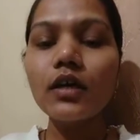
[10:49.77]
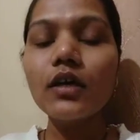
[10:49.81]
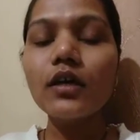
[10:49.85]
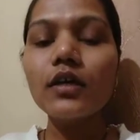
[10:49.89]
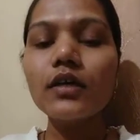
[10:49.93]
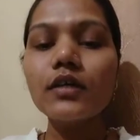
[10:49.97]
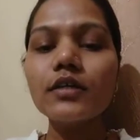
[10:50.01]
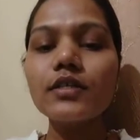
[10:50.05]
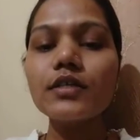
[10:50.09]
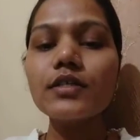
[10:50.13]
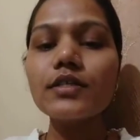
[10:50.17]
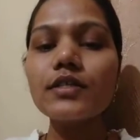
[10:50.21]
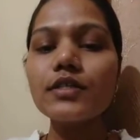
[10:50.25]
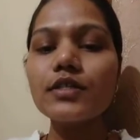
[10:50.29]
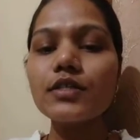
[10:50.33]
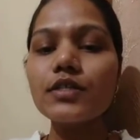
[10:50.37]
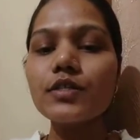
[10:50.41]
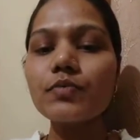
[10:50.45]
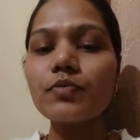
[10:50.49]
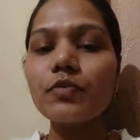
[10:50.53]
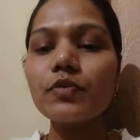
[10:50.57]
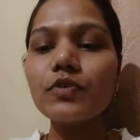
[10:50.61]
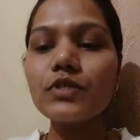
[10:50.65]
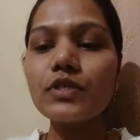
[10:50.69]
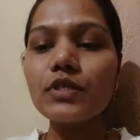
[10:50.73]
It's
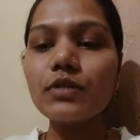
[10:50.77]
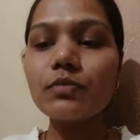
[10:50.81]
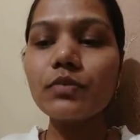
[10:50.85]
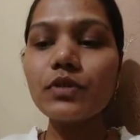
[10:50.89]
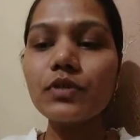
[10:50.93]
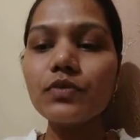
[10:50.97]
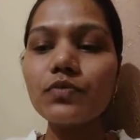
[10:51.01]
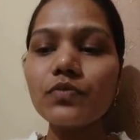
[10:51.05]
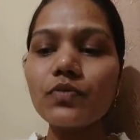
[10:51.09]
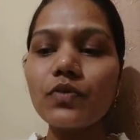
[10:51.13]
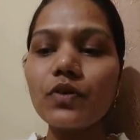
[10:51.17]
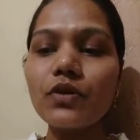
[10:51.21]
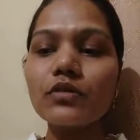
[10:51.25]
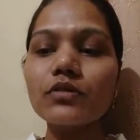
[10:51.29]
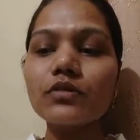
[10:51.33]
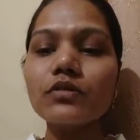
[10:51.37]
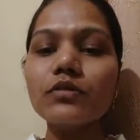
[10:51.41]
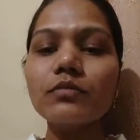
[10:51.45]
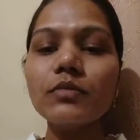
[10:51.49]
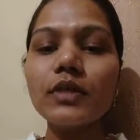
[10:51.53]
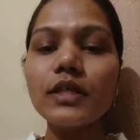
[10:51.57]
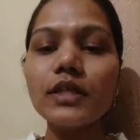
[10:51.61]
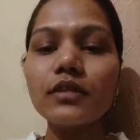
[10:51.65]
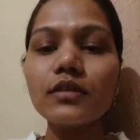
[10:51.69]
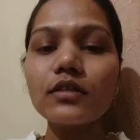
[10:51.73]
responsible for the
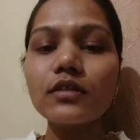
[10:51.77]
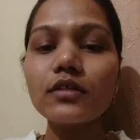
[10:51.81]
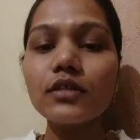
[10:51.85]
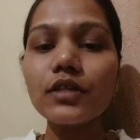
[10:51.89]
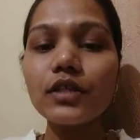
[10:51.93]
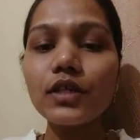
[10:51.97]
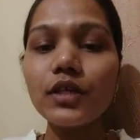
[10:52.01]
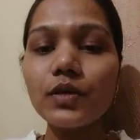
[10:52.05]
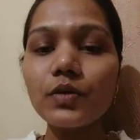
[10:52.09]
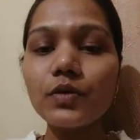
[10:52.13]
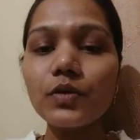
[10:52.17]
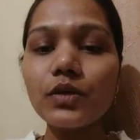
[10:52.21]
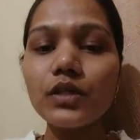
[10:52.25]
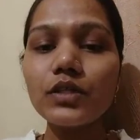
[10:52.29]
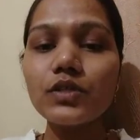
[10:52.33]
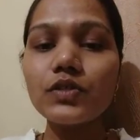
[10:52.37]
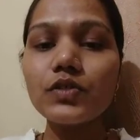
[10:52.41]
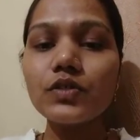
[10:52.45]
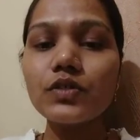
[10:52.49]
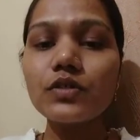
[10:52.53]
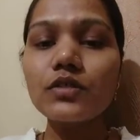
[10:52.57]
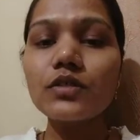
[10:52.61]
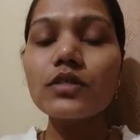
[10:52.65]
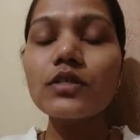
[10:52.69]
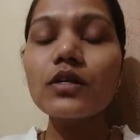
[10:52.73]
making the
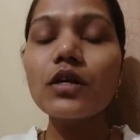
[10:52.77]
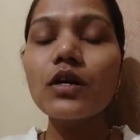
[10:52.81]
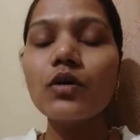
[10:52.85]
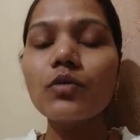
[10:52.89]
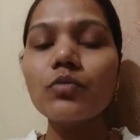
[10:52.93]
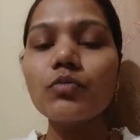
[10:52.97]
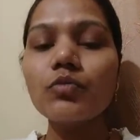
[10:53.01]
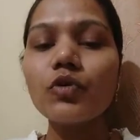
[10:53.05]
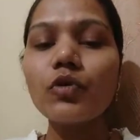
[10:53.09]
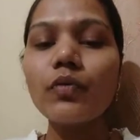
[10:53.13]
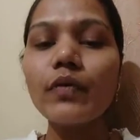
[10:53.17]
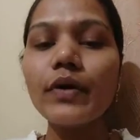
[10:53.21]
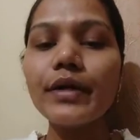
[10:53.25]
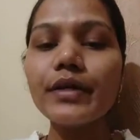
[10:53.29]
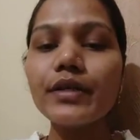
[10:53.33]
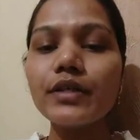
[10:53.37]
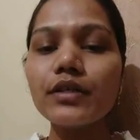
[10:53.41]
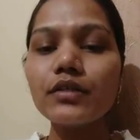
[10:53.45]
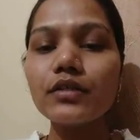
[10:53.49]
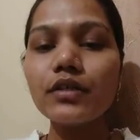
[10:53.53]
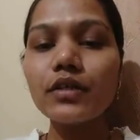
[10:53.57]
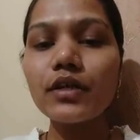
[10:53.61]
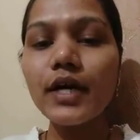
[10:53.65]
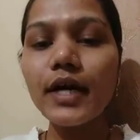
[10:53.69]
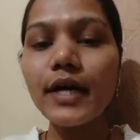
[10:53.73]
regulations, providing the
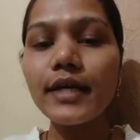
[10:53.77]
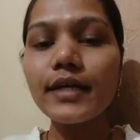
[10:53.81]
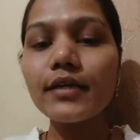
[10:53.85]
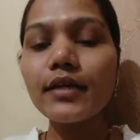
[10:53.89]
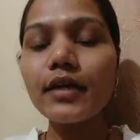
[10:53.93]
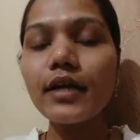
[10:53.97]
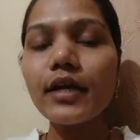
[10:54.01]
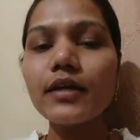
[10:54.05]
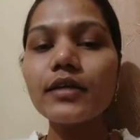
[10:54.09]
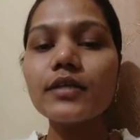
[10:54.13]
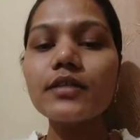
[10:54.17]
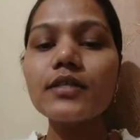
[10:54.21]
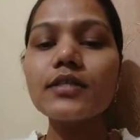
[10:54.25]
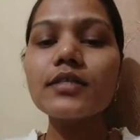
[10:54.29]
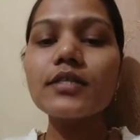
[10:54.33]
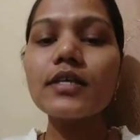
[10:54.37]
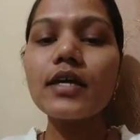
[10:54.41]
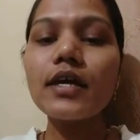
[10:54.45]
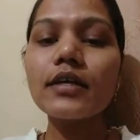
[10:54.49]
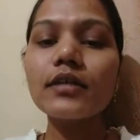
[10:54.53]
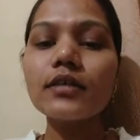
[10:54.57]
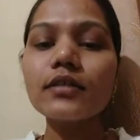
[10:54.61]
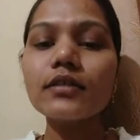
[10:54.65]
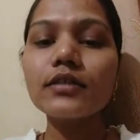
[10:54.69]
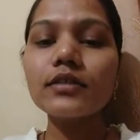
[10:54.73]
guidelines,
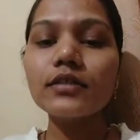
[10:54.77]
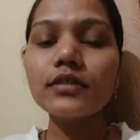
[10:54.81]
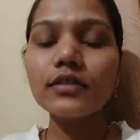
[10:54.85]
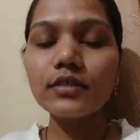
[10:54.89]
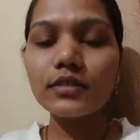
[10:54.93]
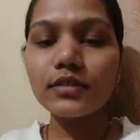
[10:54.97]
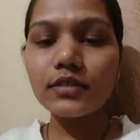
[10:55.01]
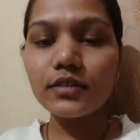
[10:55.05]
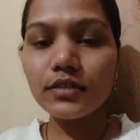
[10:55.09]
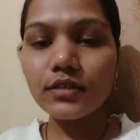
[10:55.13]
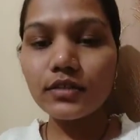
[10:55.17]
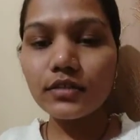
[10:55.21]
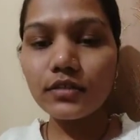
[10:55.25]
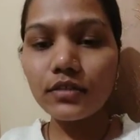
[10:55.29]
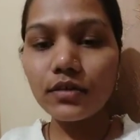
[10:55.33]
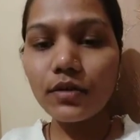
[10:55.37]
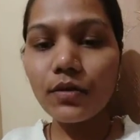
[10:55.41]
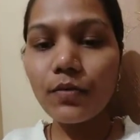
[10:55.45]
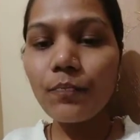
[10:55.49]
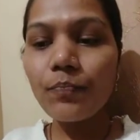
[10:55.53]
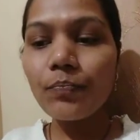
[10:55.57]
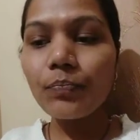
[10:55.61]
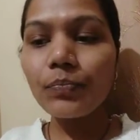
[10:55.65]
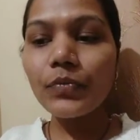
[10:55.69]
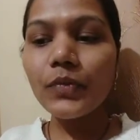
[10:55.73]
and conducting the
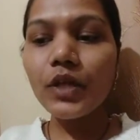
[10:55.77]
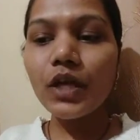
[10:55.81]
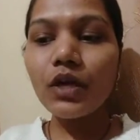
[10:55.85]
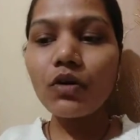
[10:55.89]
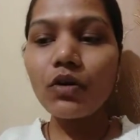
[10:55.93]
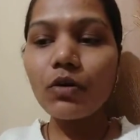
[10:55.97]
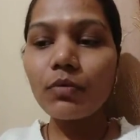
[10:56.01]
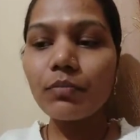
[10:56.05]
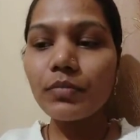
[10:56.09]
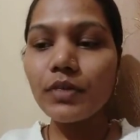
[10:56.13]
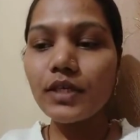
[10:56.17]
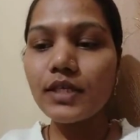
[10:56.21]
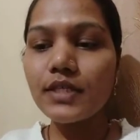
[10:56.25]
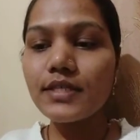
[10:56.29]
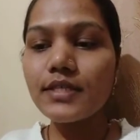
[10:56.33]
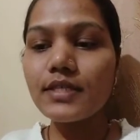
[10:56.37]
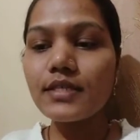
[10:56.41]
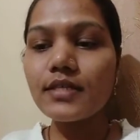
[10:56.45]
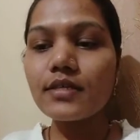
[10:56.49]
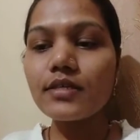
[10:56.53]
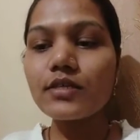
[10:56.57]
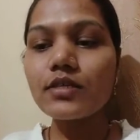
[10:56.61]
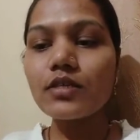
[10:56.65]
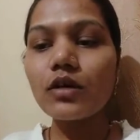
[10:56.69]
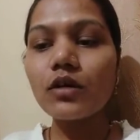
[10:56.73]

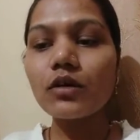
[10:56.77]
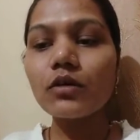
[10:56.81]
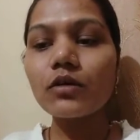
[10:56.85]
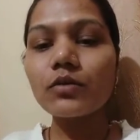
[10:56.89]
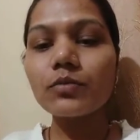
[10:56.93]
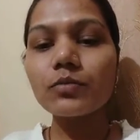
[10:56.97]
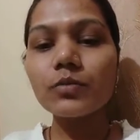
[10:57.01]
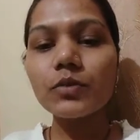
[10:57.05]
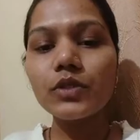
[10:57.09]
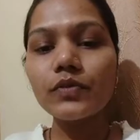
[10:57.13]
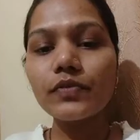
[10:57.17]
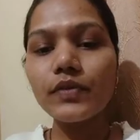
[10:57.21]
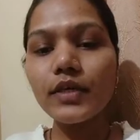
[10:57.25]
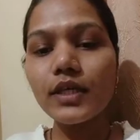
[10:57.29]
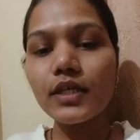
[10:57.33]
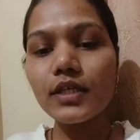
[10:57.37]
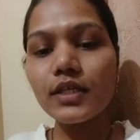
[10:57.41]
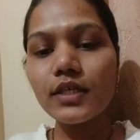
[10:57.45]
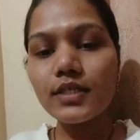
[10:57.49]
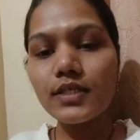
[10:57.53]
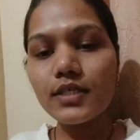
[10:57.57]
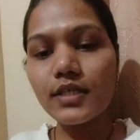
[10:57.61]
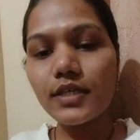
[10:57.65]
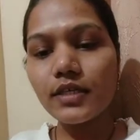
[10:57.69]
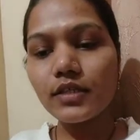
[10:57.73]
compliances of the various
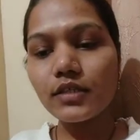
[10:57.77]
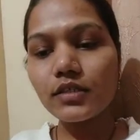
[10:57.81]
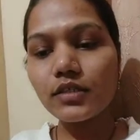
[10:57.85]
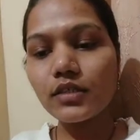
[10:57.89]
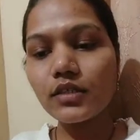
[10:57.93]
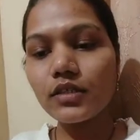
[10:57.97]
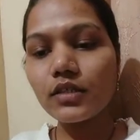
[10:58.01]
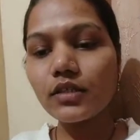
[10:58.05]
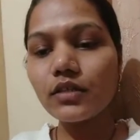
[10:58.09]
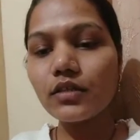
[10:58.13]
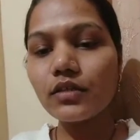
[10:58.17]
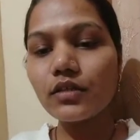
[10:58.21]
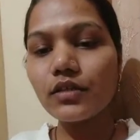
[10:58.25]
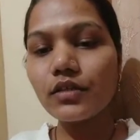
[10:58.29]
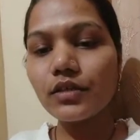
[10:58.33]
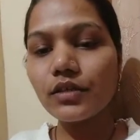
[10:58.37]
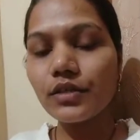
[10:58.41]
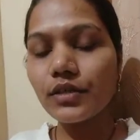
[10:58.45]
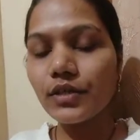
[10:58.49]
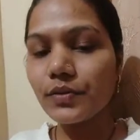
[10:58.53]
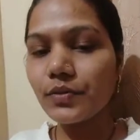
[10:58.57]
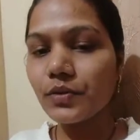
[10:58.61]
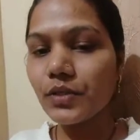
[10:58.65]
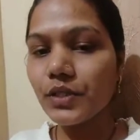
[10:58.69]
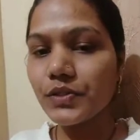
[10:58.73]
healthcare
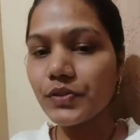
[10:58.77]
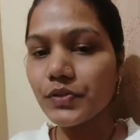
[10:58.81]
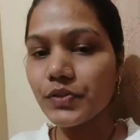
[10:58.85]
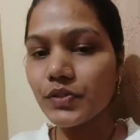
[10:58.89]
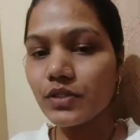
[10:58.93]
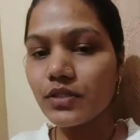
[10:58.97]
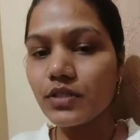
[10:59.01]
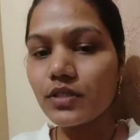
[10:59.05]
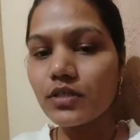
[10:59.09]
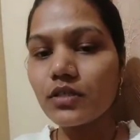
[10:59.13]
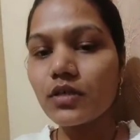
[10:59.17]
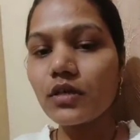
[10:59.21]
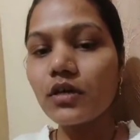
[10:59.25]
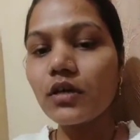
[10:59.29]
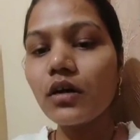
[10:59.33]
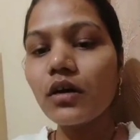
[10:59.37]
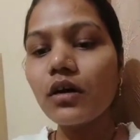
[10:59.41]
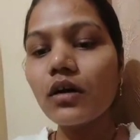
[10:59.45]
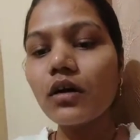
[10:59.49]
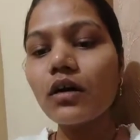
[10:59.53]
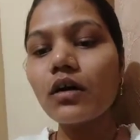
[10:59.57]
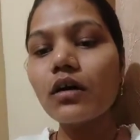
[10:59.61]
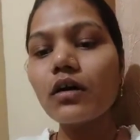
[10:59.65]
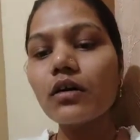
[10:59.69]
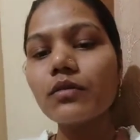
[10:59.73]
regulations,
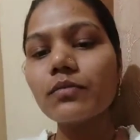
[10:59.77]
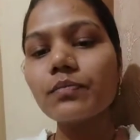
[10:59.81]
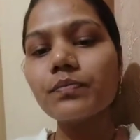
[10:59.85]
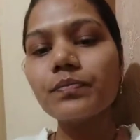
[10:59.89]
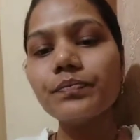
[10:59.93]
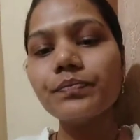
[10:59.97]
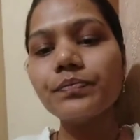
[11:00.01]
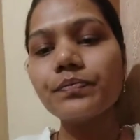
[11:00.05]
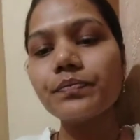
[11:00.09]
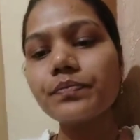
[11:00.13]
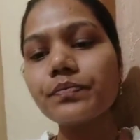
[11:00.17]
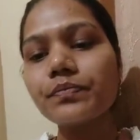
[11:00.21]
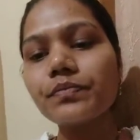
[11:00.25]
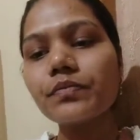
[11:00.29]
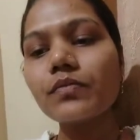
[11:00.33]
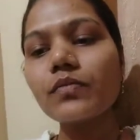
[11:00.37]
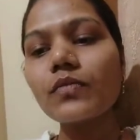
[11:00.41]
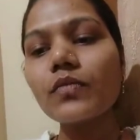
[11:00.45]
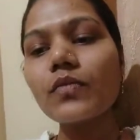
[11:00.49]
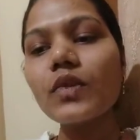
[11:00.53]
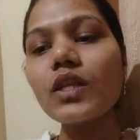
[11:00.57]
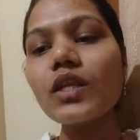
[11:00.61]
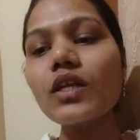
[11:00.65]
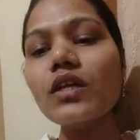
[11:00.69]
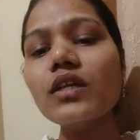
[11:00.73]

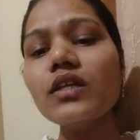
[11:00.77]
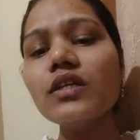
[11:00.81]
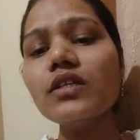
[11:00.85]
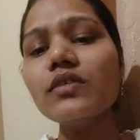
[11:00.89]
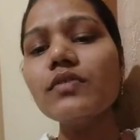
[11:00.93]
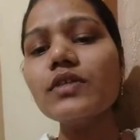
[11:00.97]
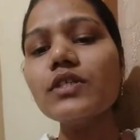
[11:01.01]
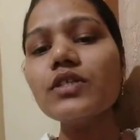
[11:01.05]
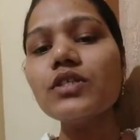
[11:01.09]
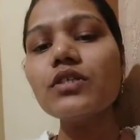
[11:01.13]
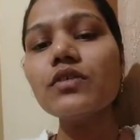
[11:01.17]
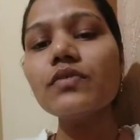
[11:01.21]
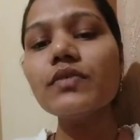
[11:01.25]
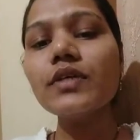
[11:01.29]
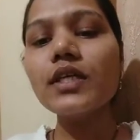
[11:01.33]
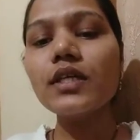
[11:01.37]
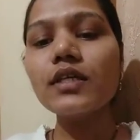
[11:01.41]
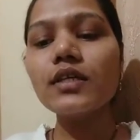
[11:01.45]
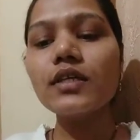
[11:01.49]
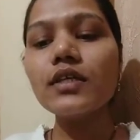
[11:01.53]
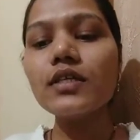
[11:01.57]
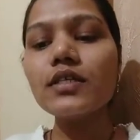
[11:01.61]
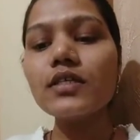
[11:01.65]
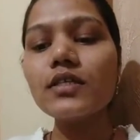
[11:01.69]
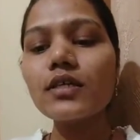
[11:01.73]
in which the
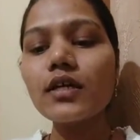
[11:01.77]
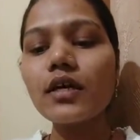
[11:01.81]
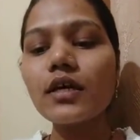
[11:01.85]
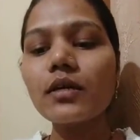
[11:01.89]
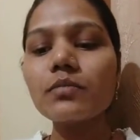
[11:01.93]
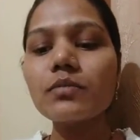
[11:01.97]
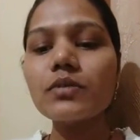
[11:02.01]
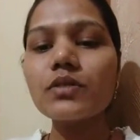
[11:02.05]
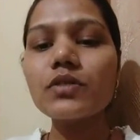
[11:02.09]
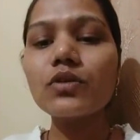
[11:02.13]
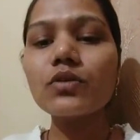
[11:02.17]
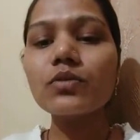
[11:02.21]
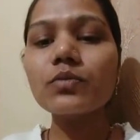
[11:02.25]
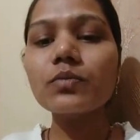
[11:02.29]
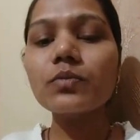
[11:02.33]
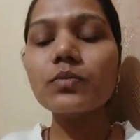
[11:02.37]
various types of